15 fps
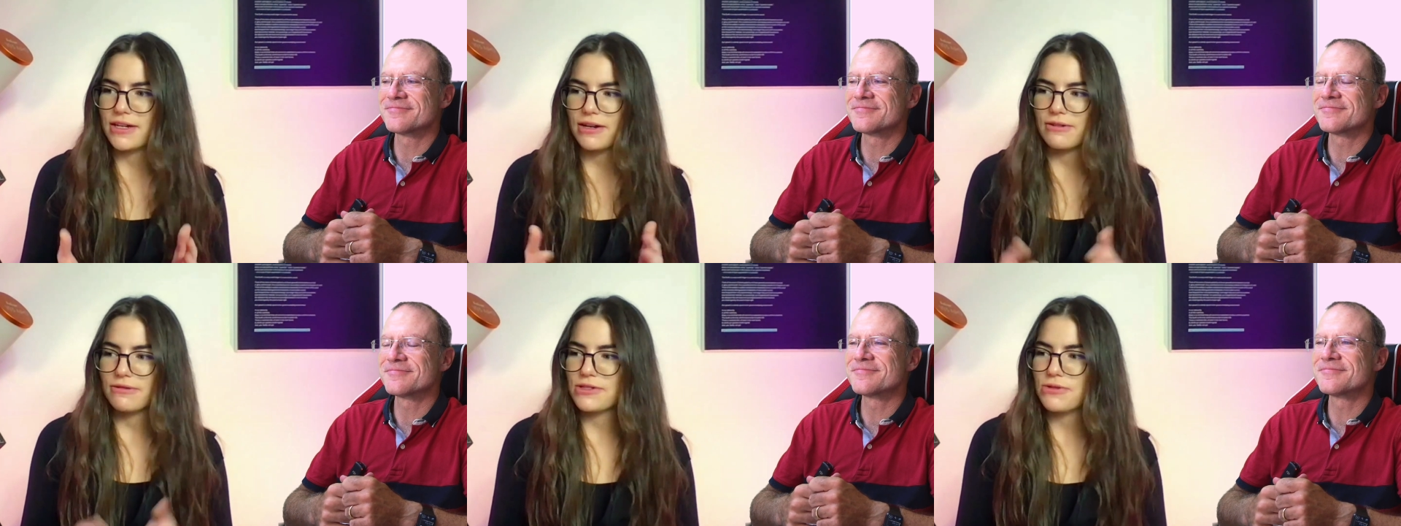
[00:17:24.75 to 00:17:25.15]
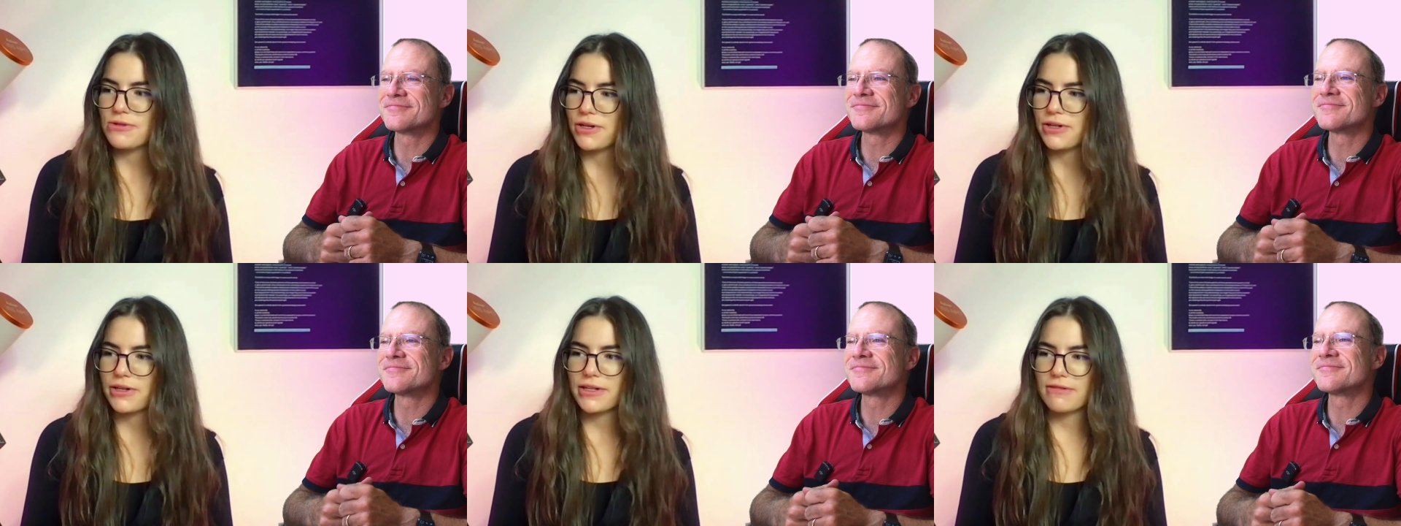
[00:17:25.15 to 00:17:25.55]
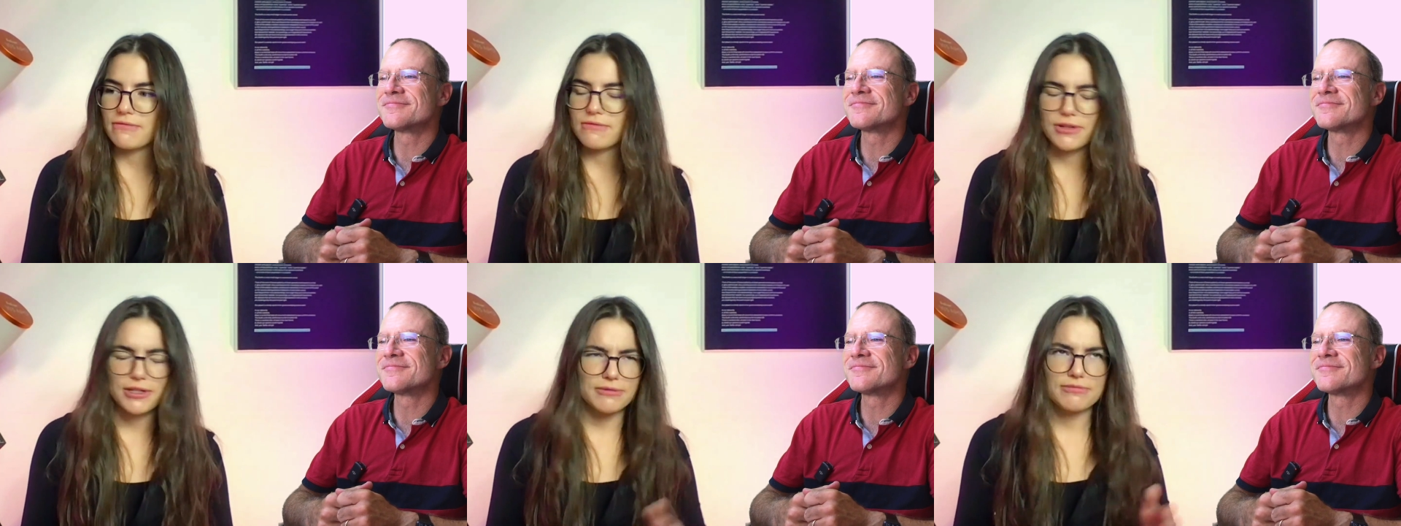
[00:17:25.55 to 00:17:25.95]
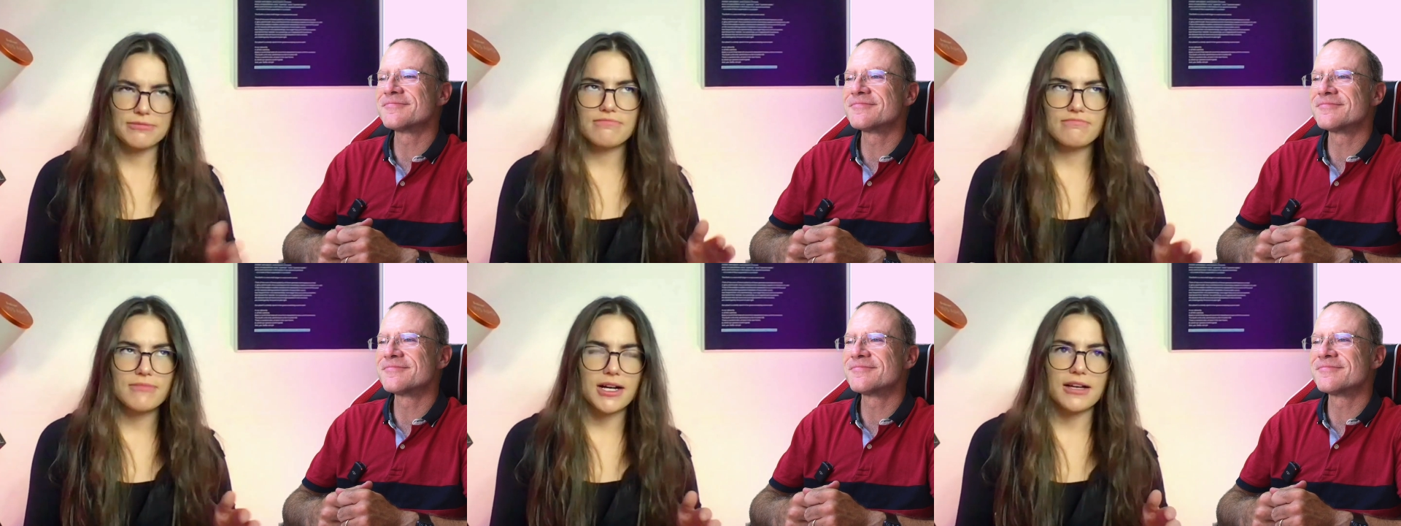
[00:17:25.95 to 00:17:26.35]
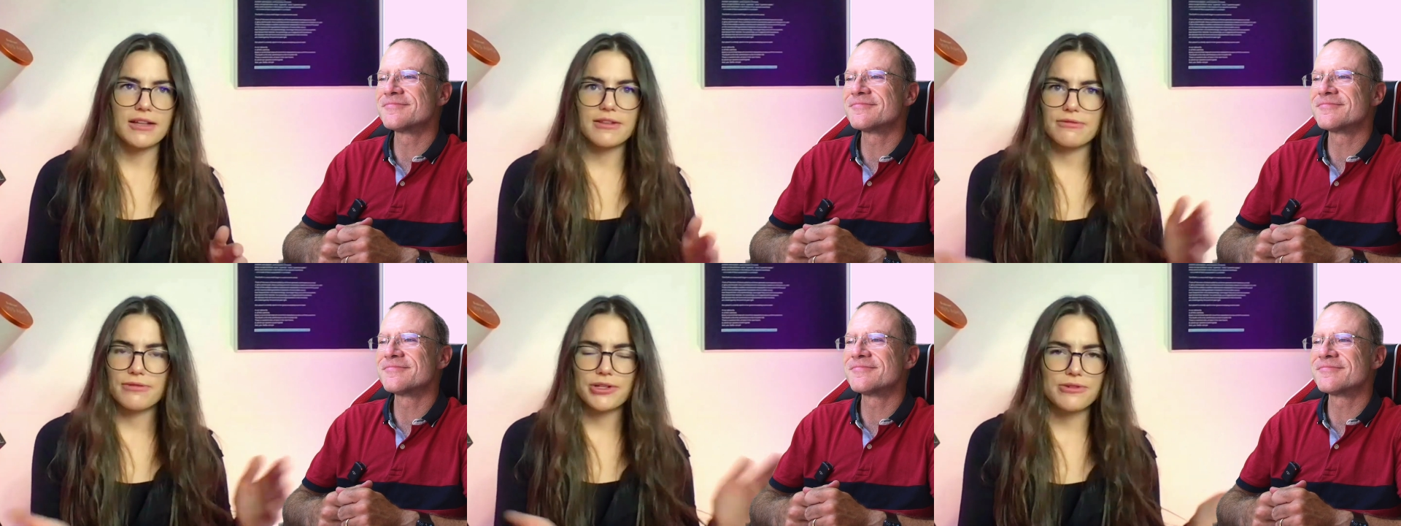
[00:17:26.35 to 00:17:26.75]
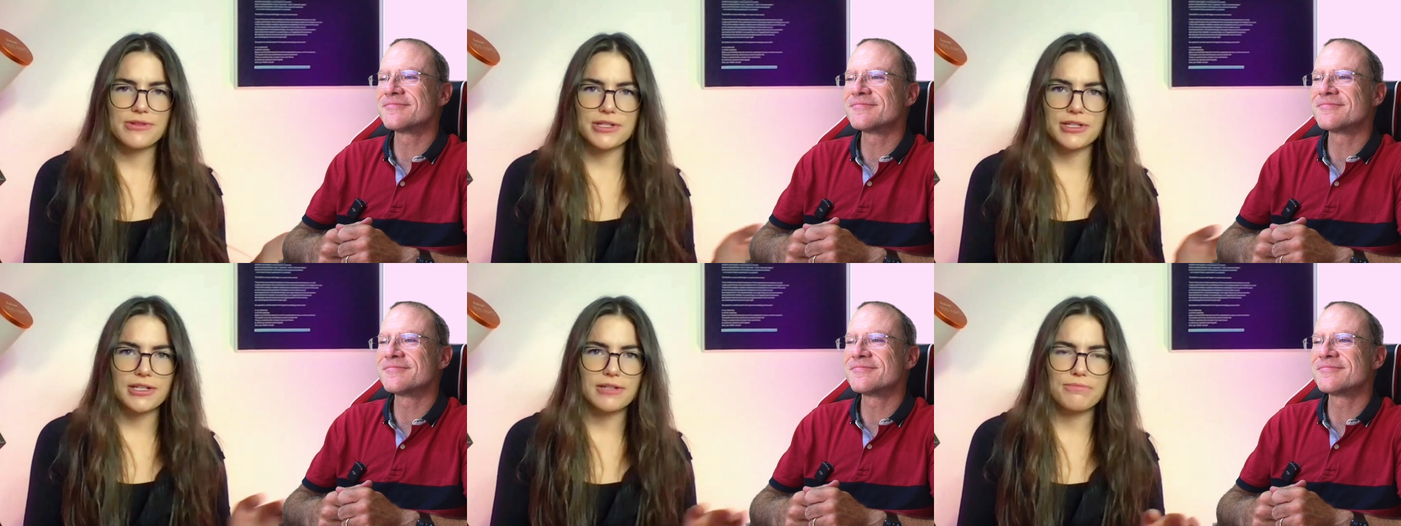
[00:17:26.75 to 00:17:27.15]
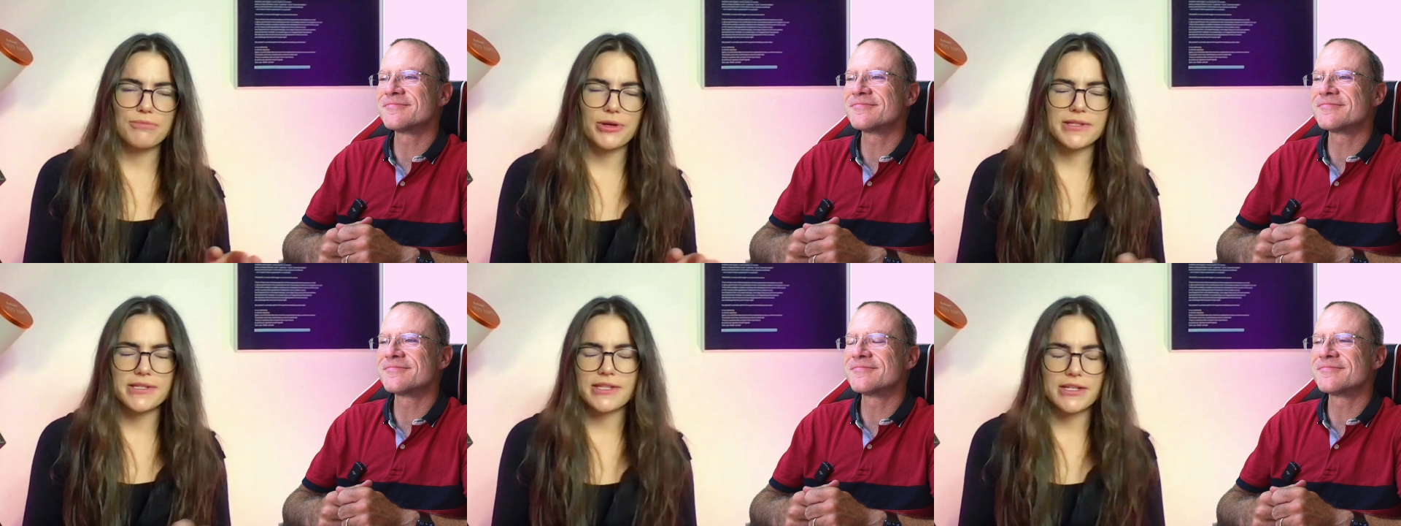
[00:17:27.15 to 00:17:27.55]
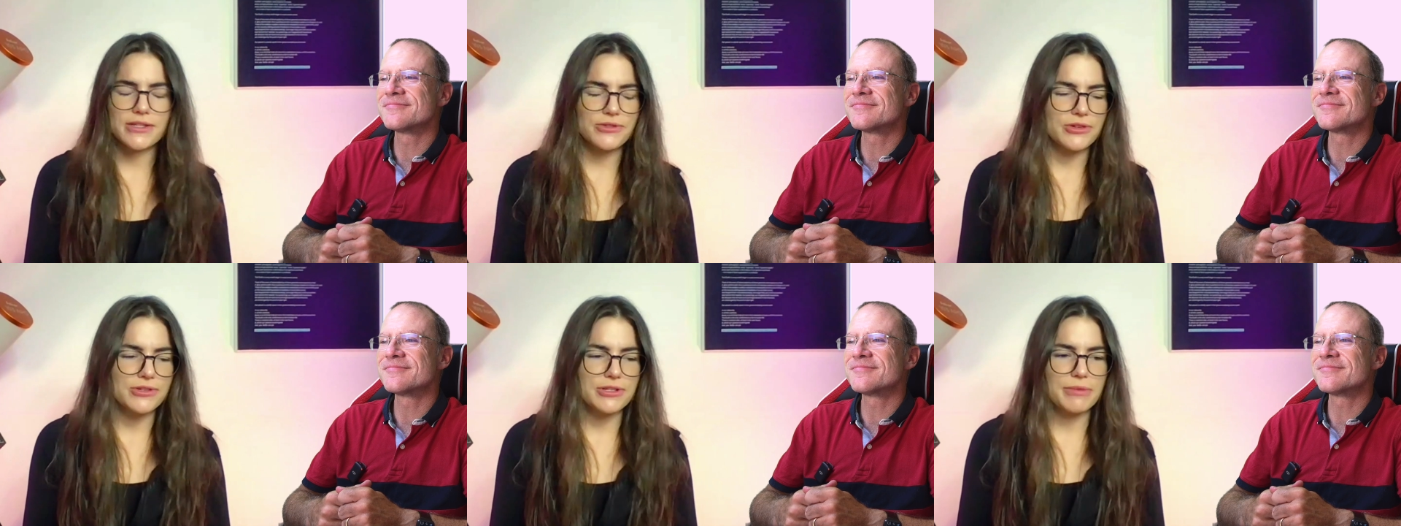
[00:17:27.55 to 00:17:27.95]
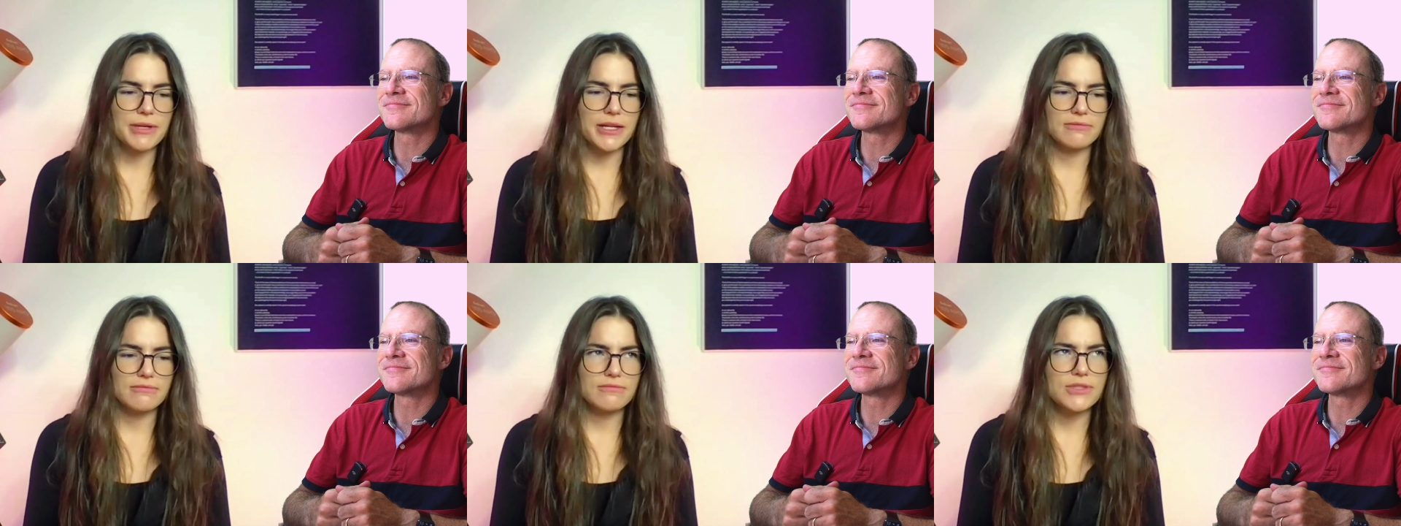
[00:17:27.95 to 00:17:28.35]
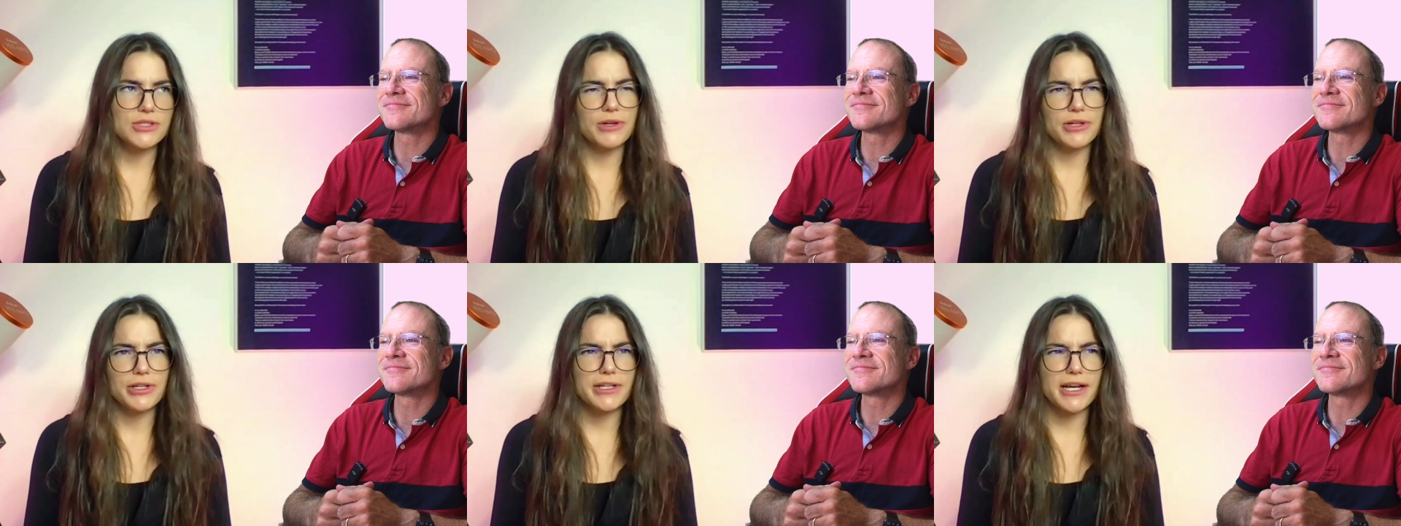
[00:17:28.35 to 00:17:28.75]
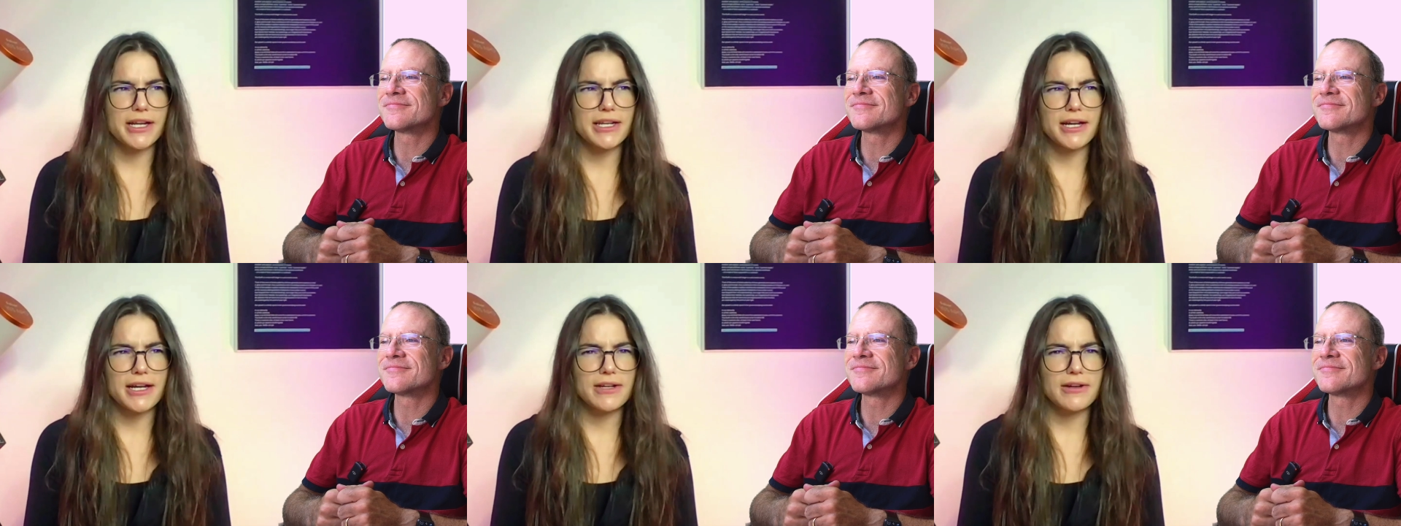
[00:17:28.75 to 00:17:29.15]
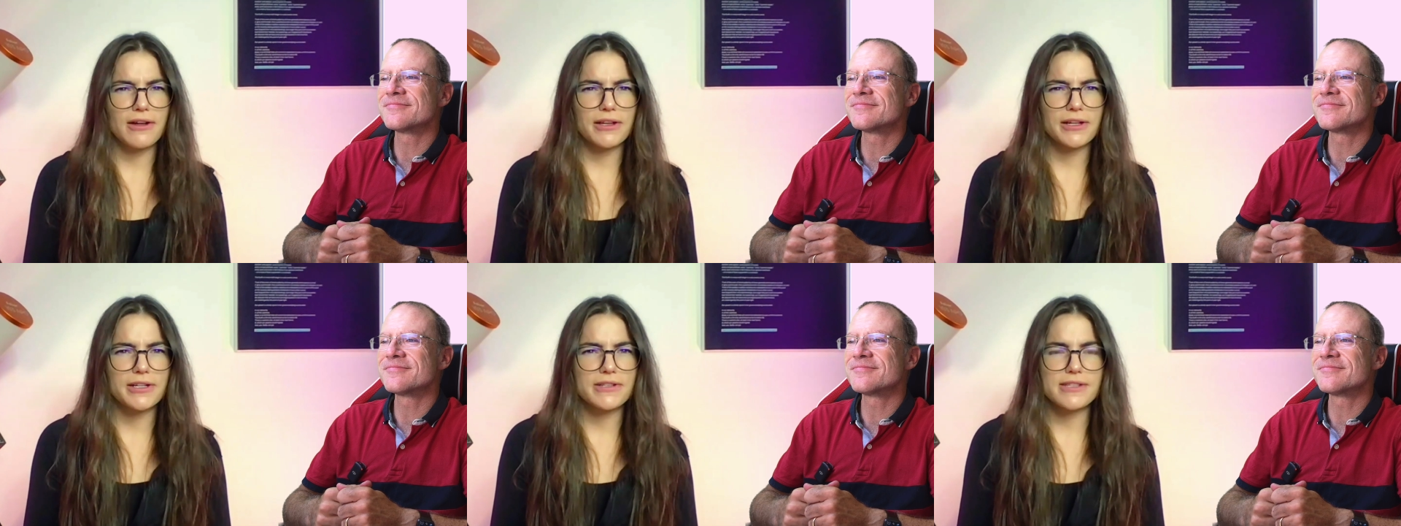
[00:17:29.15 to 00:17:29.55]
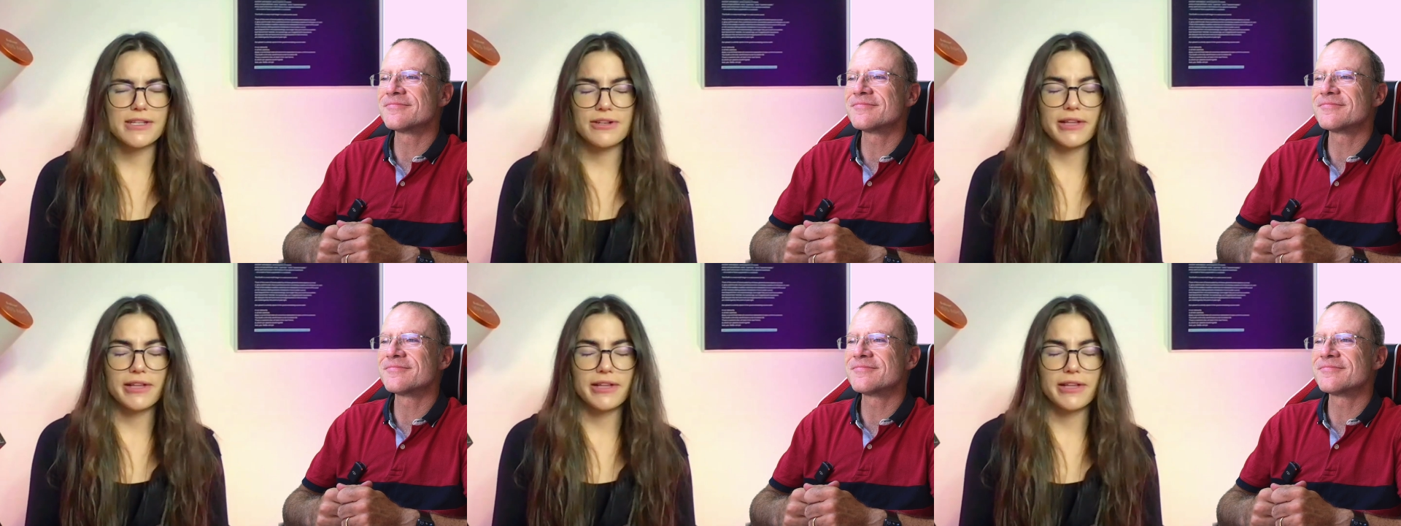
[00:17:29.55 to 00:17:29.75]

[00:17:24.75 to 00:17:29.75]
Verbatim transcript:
Speaker 1: you know, two hundred and, or uh, the reducer, zero point six X reducer being two hundred ninety-nine dollars.